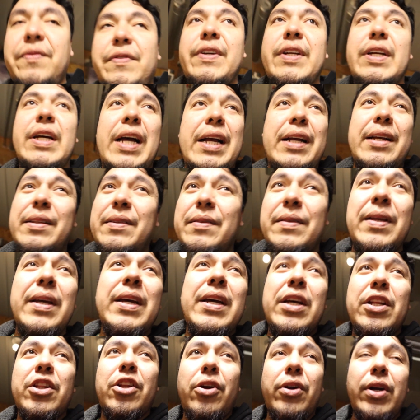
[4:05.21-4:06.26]
I can
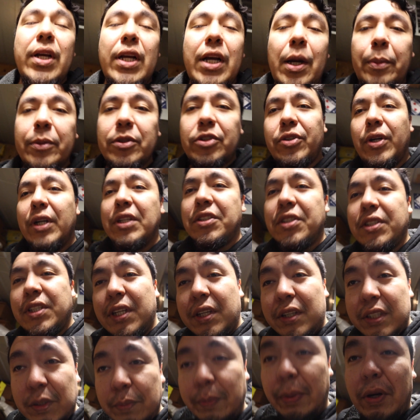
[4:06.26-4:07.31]
throw in a couple stretches
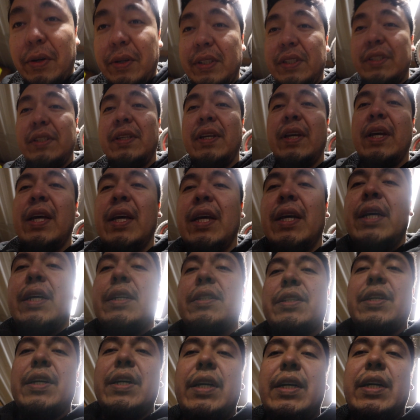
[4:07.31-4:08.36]
here as bonus
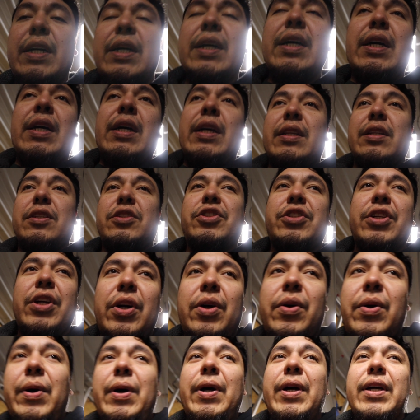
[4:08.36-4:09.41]
to
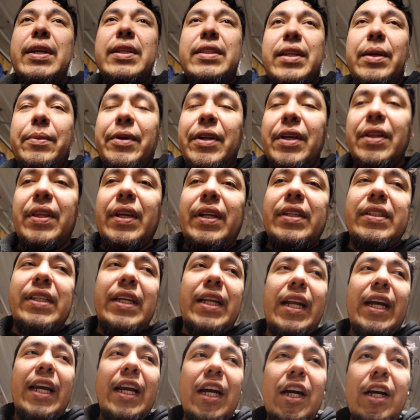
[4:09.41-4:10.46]
show some of the things
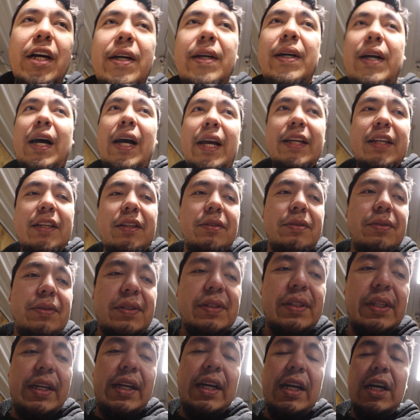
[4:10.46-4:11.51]
that I use
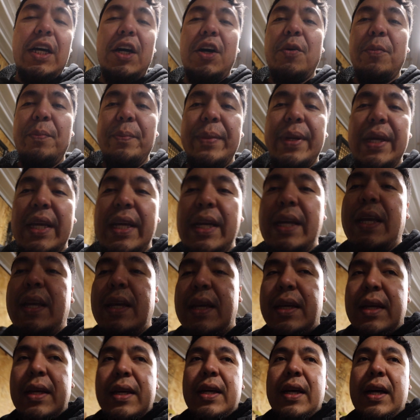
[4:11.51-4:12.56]
to help me
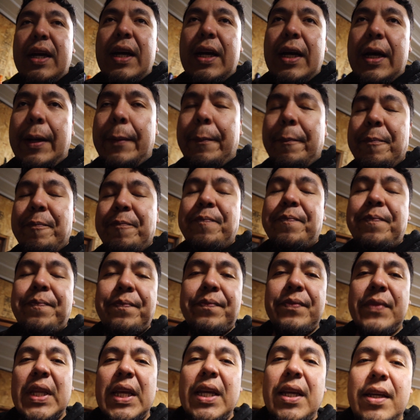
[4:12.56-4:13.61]

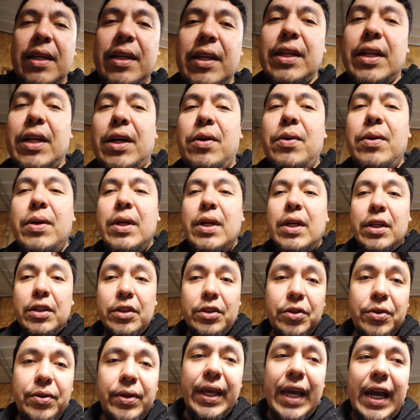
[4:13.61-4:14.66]

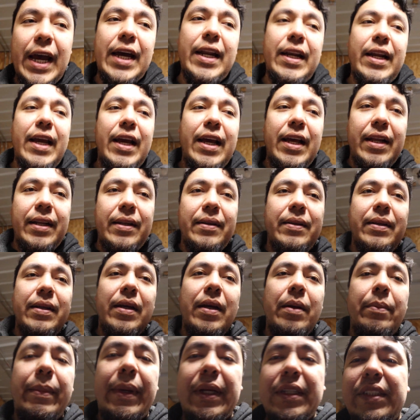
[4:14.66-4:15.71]
do that and
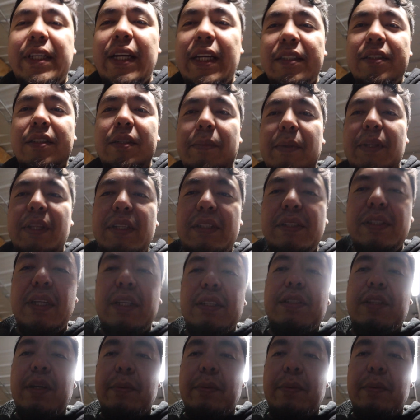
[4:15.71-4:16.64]
maintain some of these things.